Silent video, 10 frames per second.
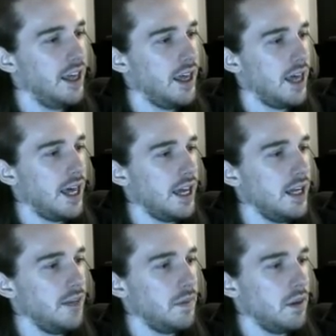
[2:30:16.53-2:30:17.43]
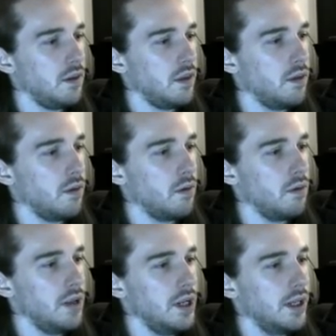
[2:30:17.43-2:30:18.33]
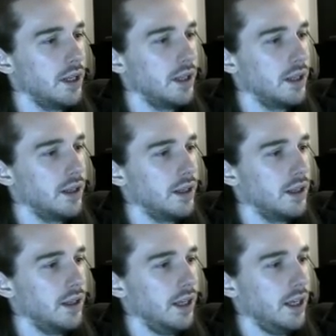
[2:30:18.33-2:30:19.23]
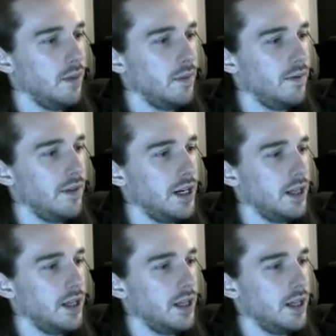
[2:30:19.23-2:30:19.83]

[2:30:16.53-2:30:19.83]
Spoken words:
I'm not a troll. I'm a very nice